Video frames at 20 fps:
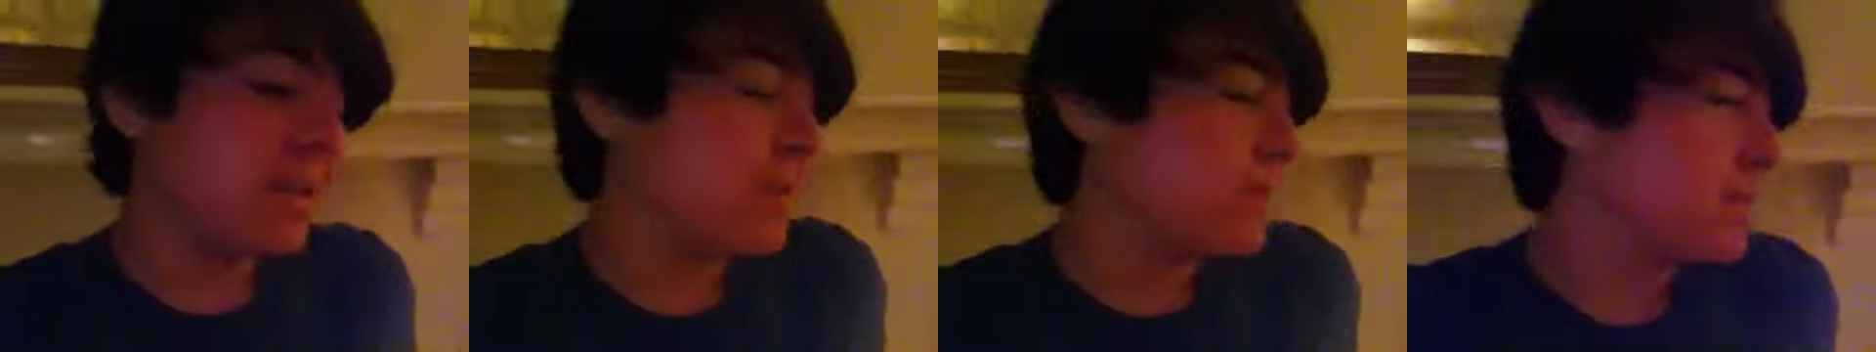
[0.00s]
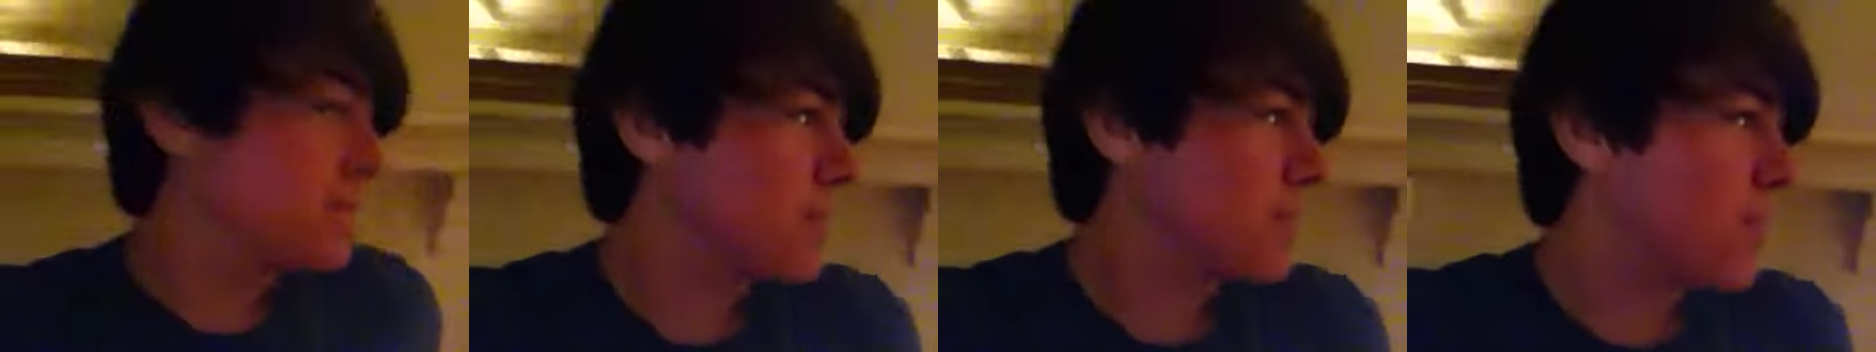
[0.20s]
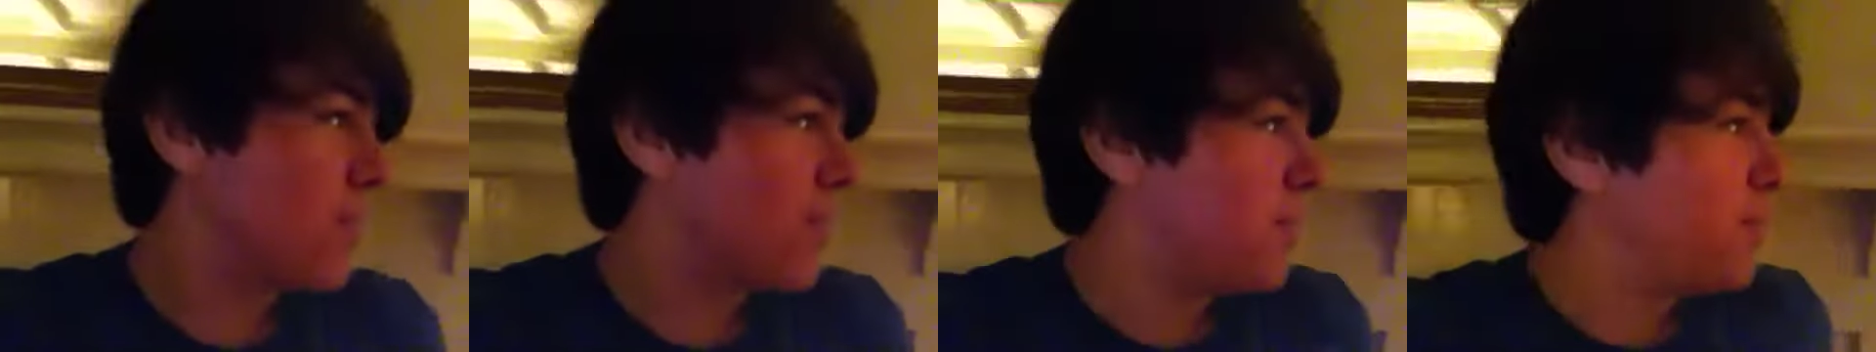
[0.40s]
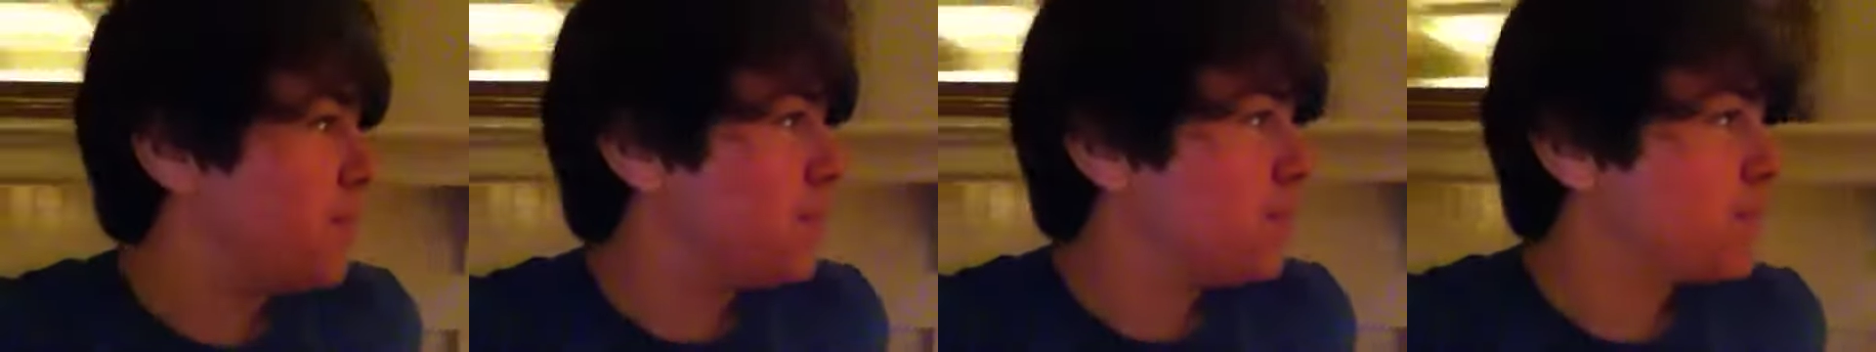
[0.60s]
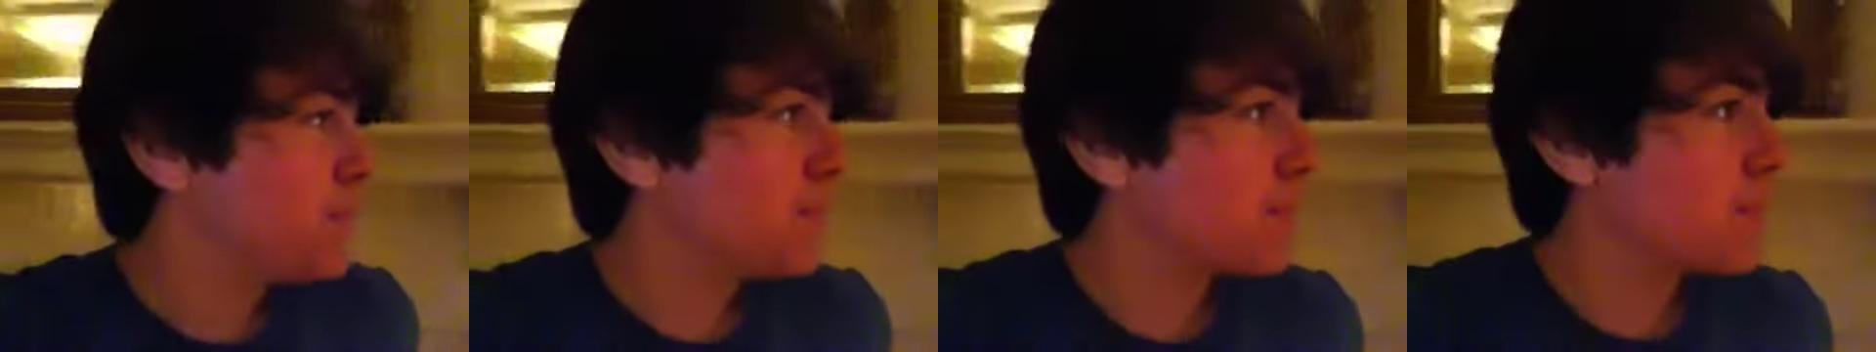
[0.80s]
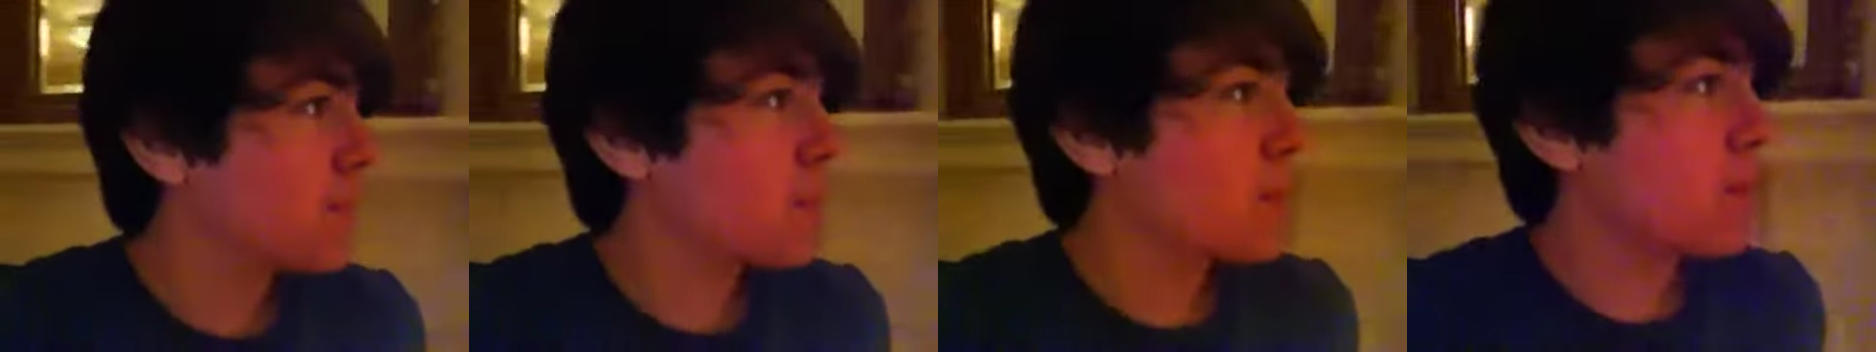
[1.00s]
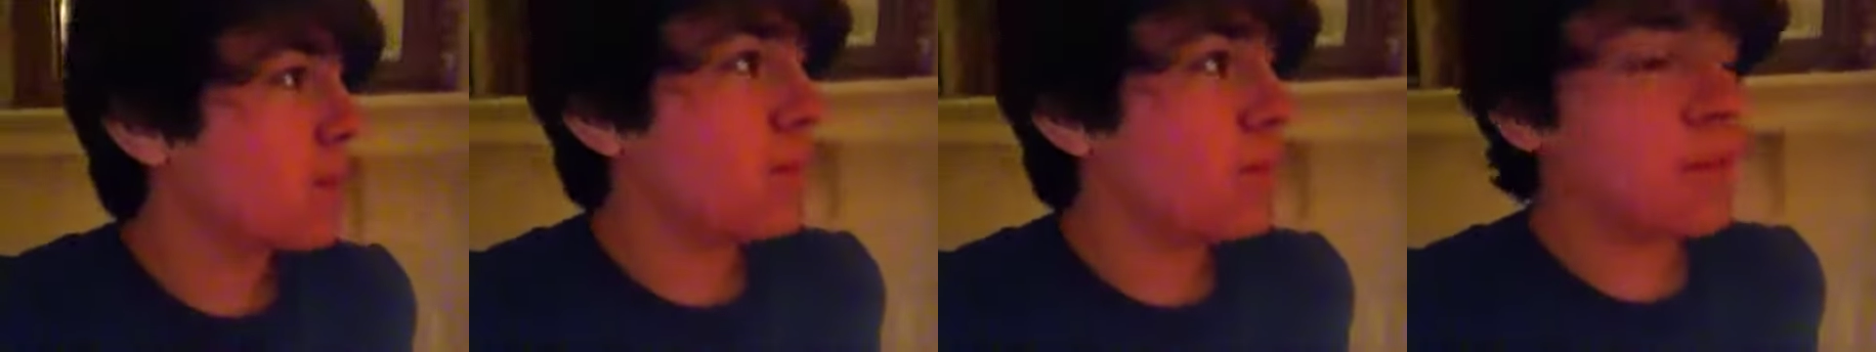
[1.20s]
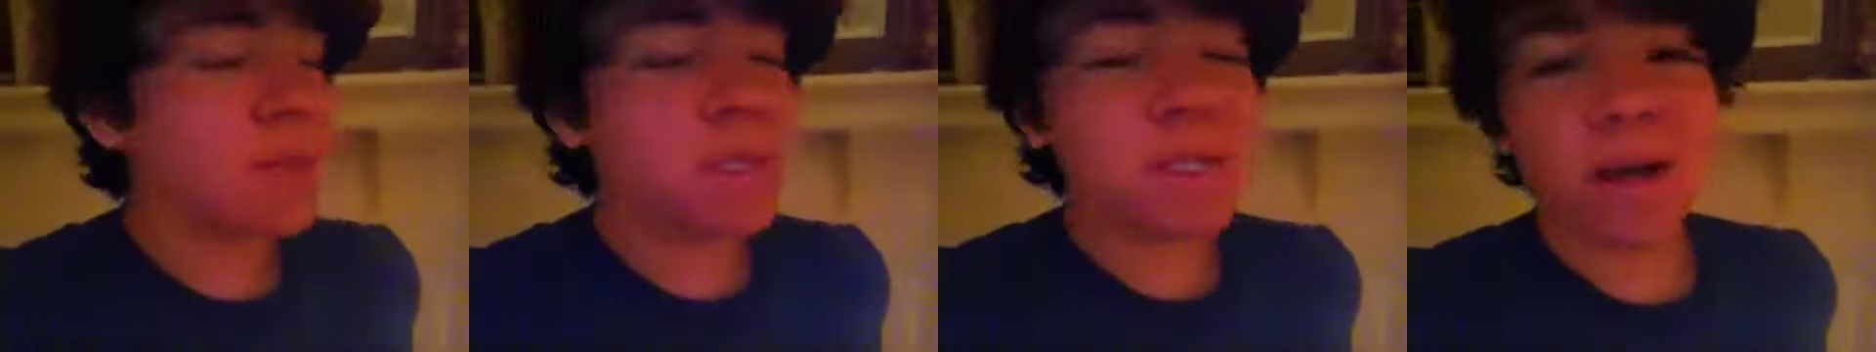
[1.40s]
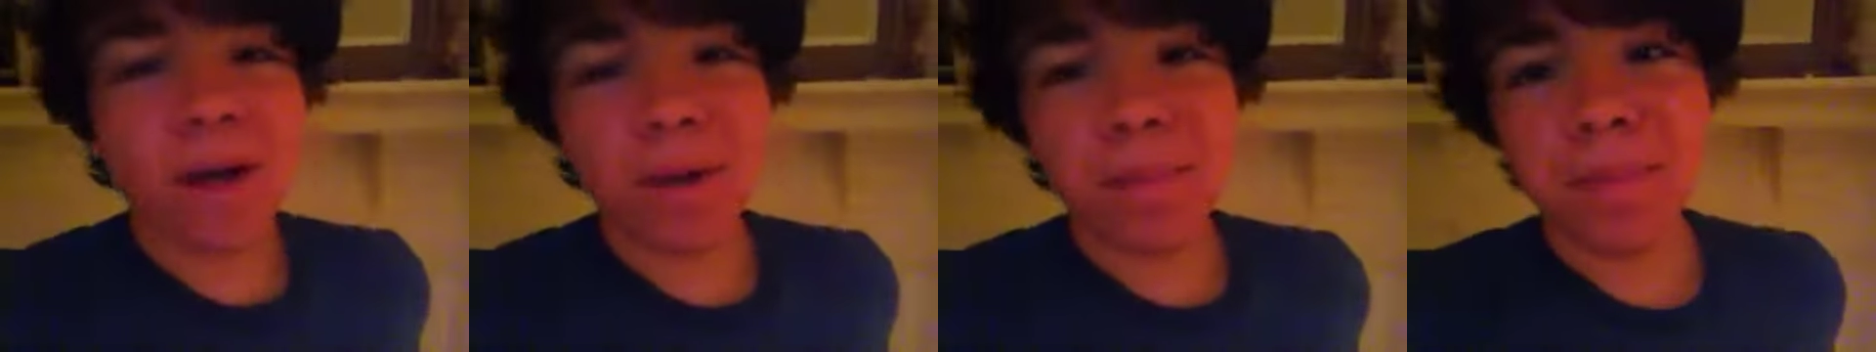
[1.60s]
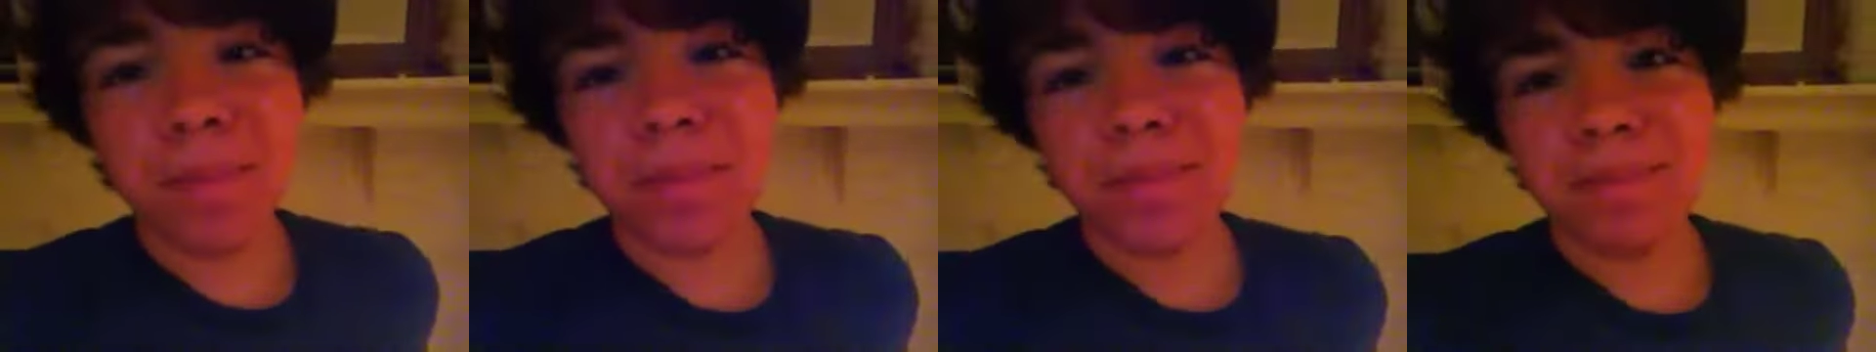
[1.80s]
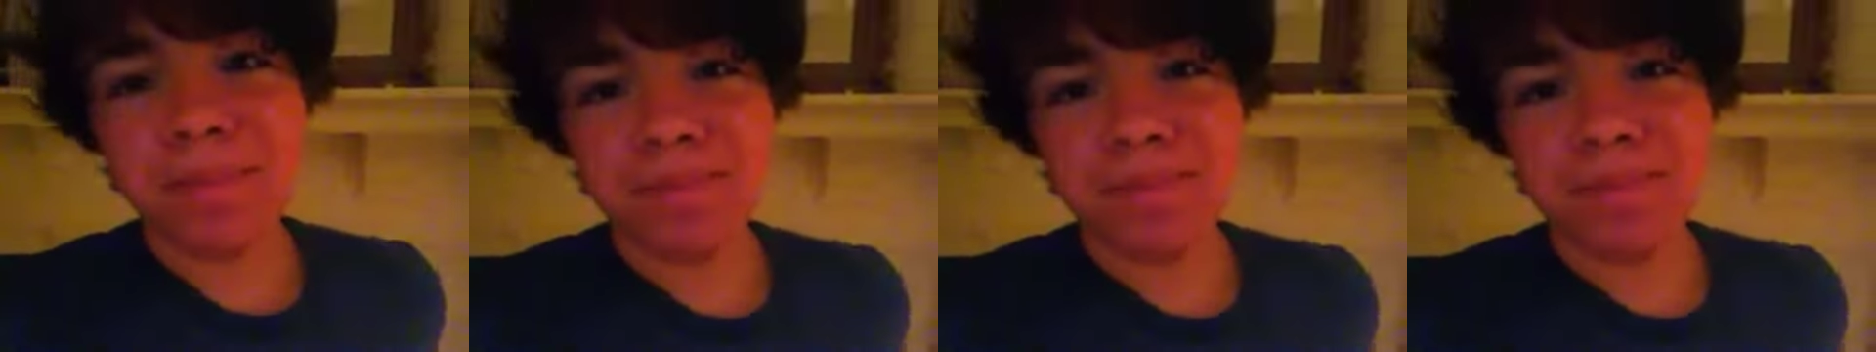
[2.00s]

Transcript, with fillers: So, what's up?